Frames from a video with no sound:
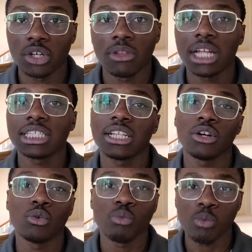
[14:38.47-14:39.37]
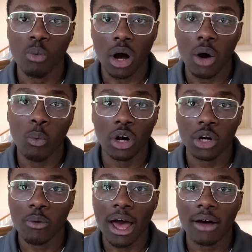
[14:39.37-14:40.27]
So that's a little
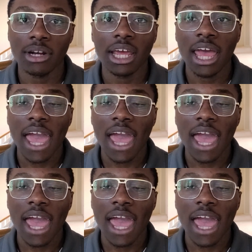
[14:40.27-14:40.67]
workaround.